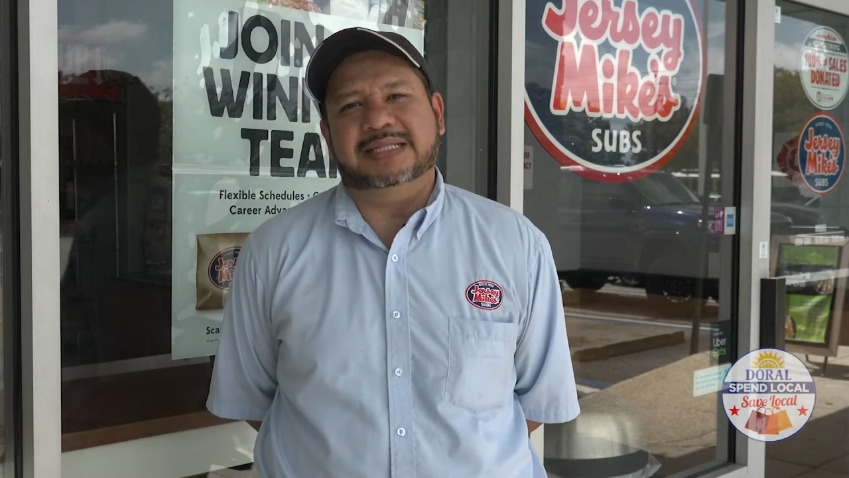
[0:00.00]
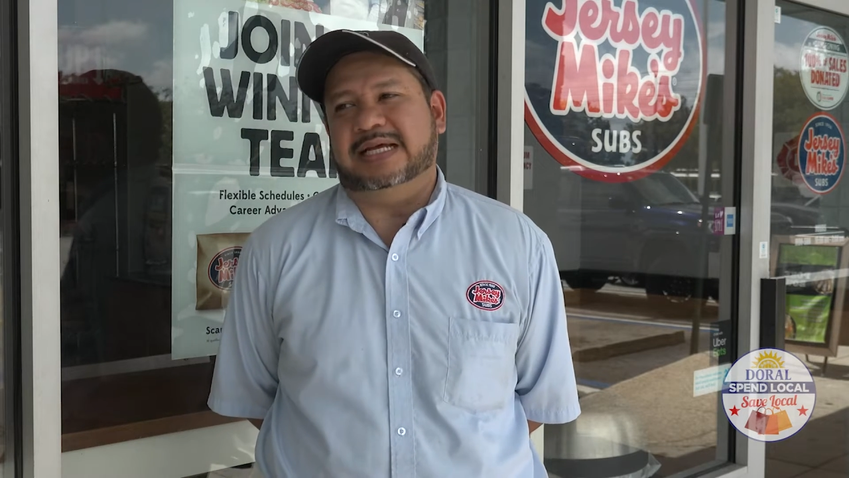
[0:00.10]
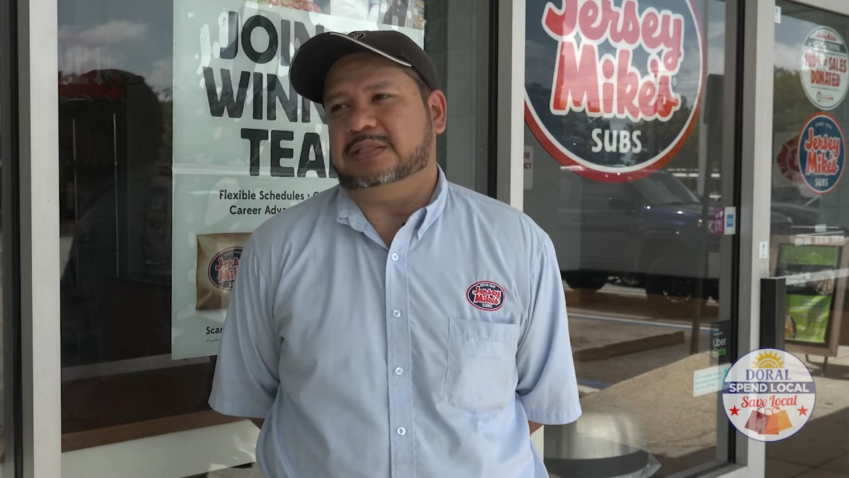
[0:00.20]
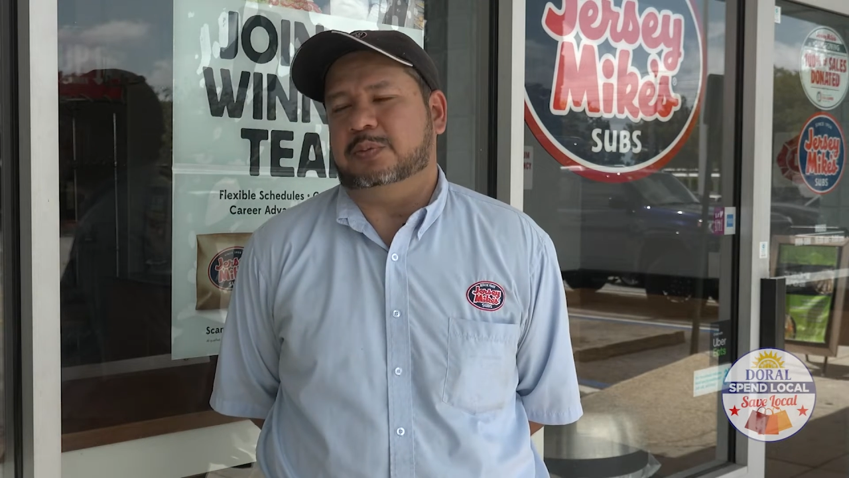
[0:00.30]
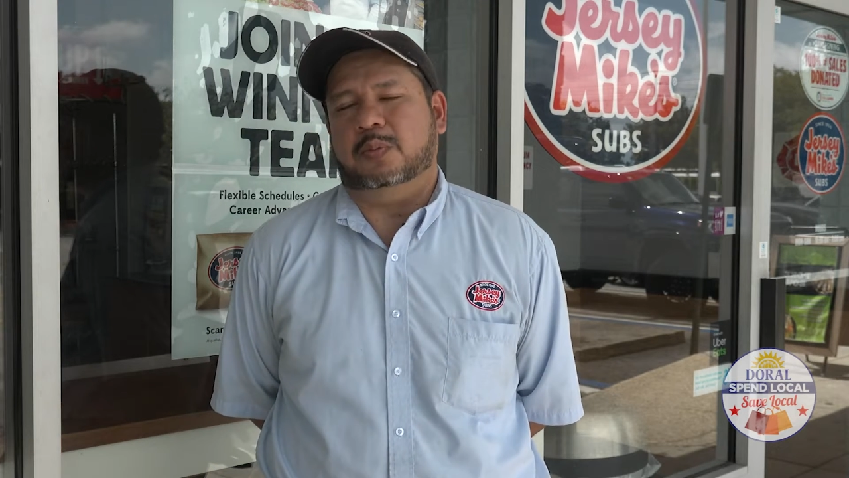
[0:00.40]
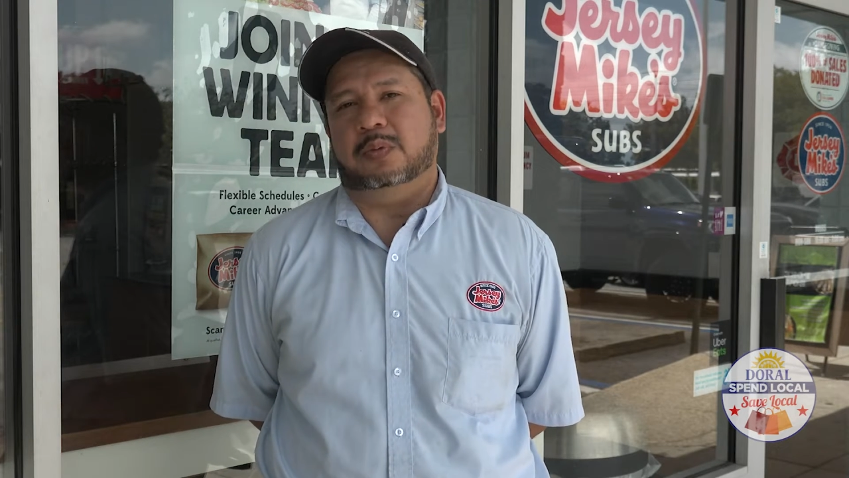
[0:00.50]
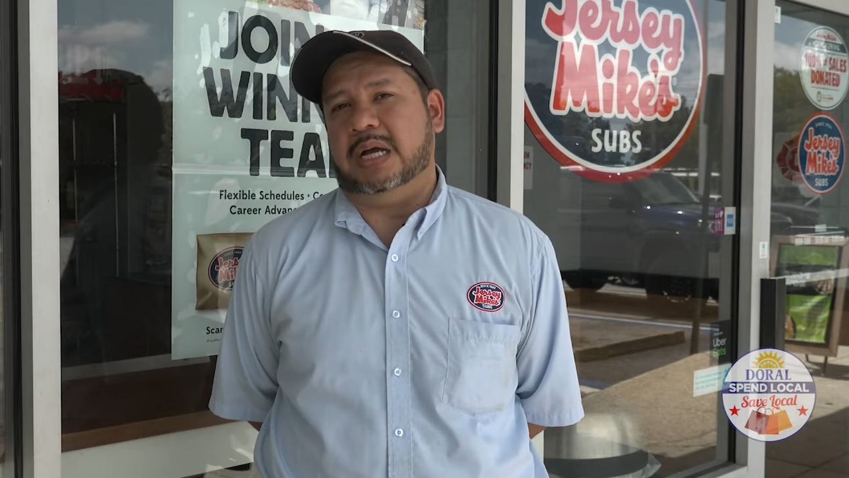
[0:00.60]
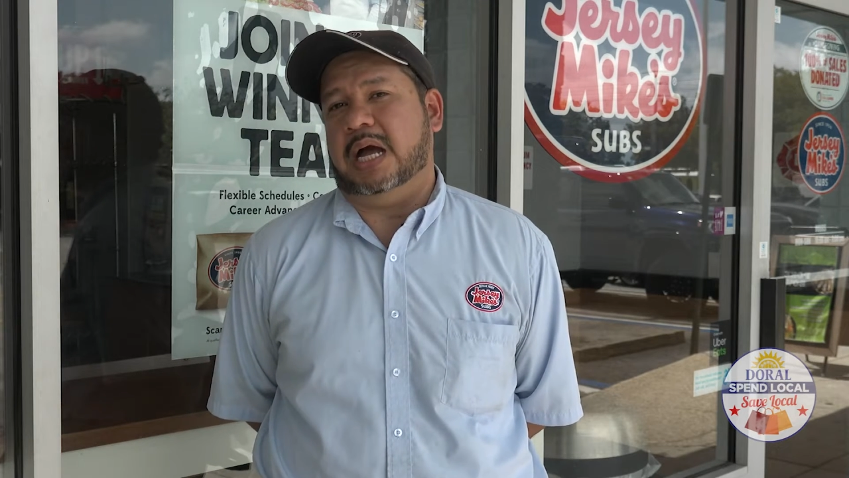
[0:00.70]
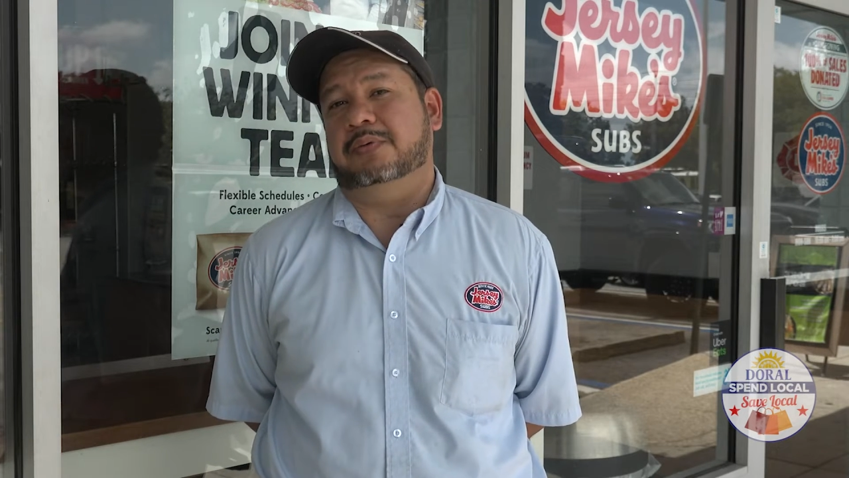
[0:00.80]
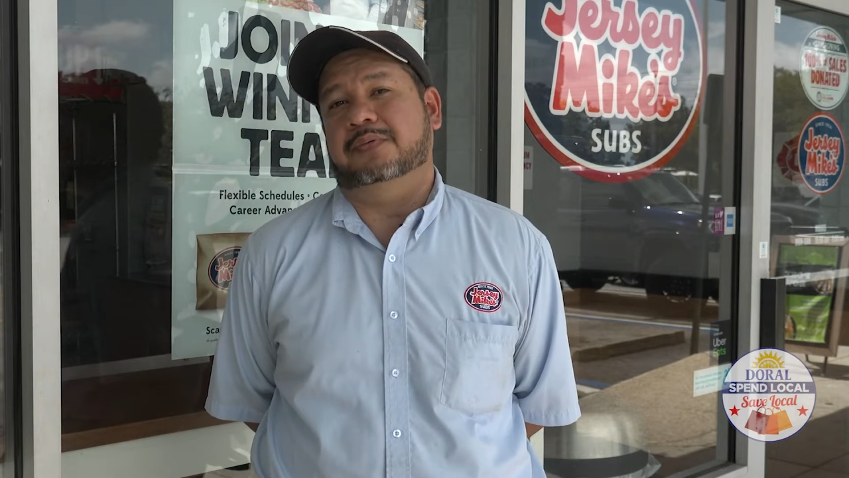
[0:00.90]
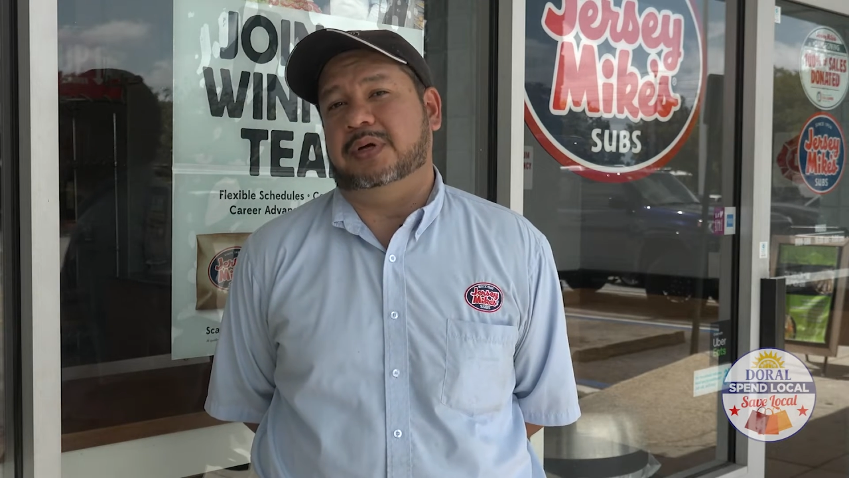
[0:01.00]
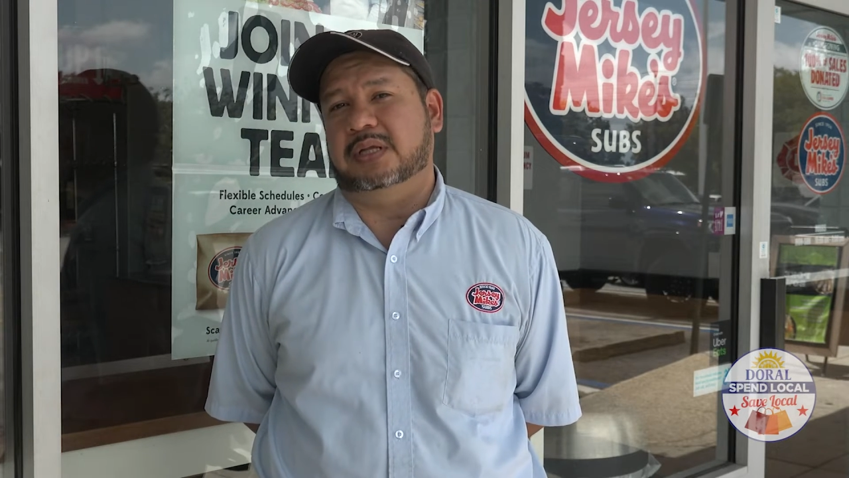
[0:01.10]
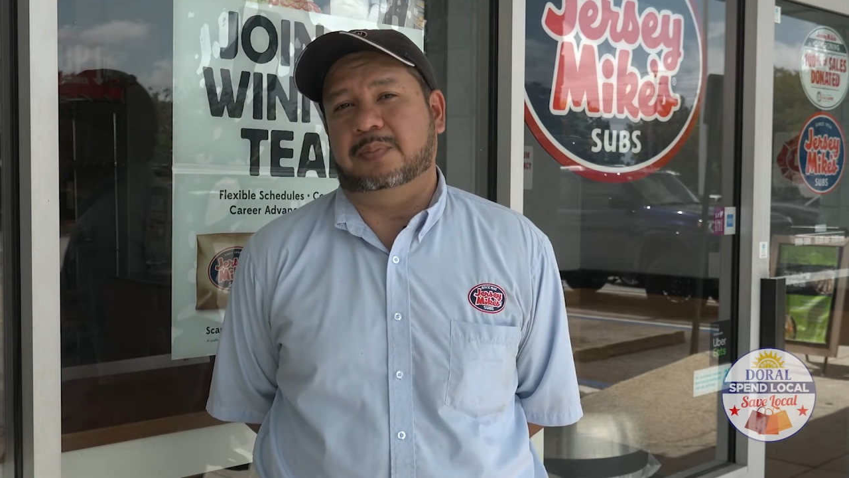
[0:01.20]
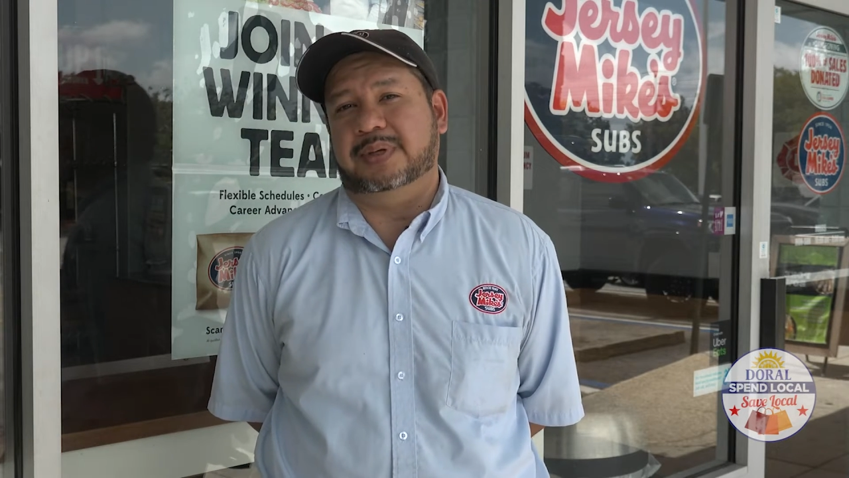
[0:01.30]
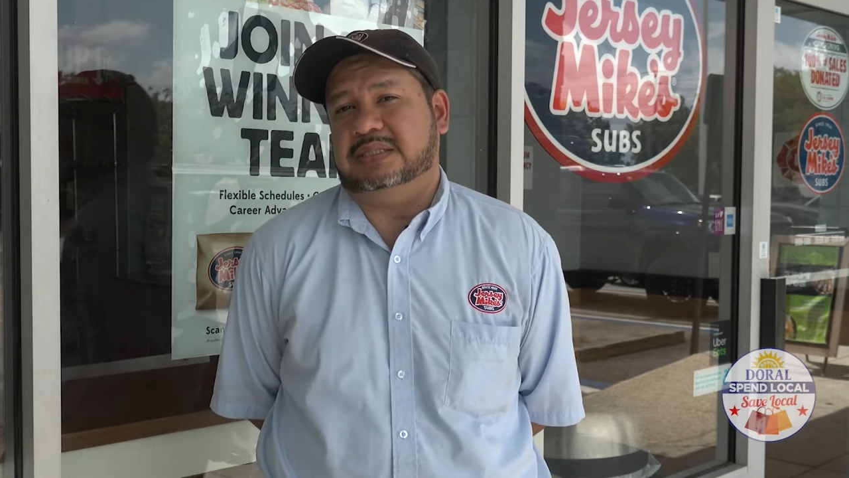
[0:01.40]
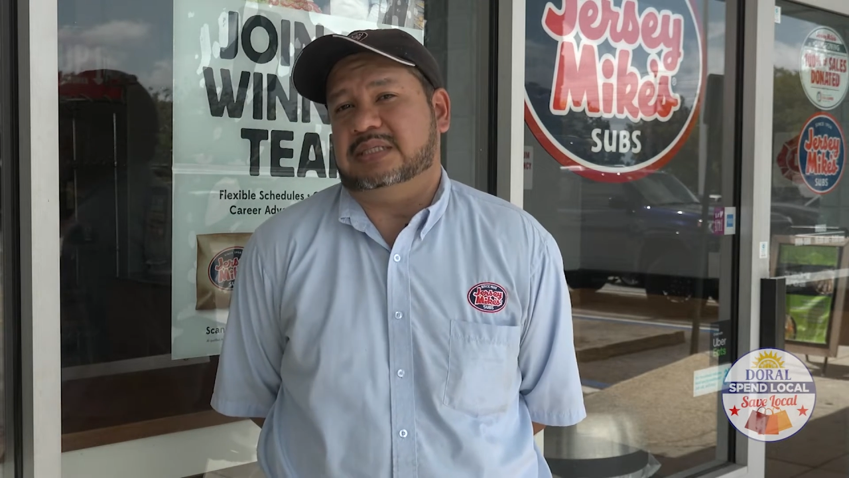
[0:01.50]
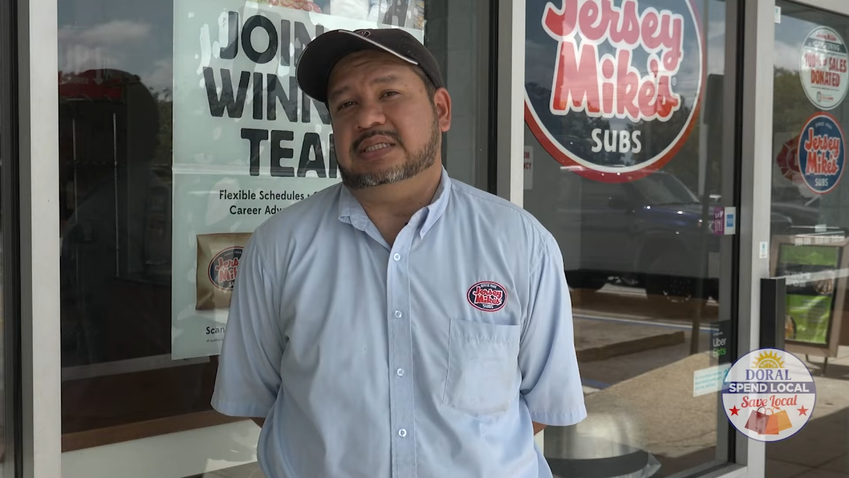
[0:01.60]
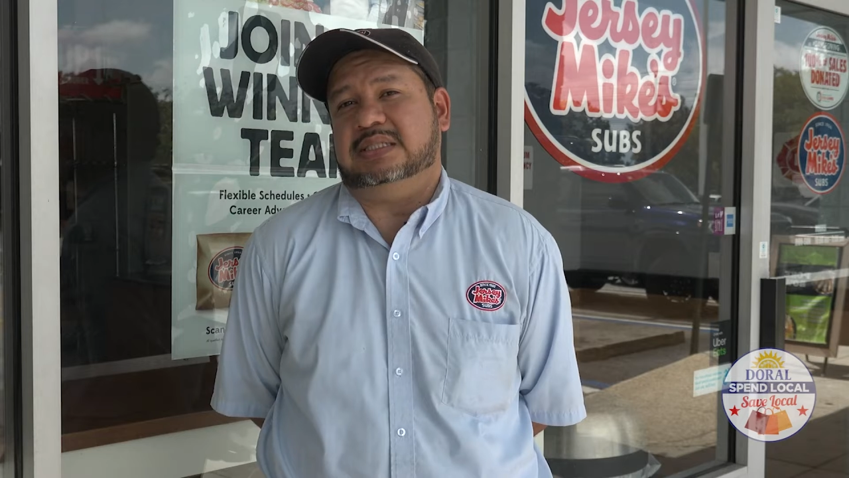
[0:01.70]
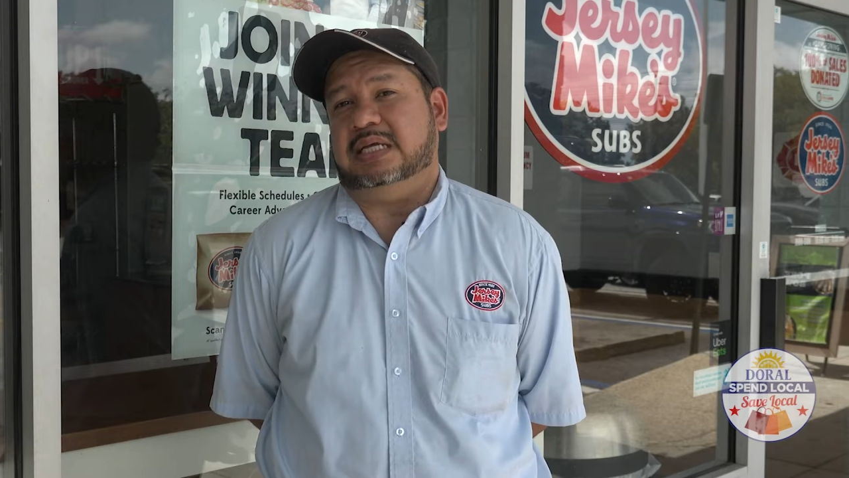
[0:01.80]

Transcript: That's how we run our business.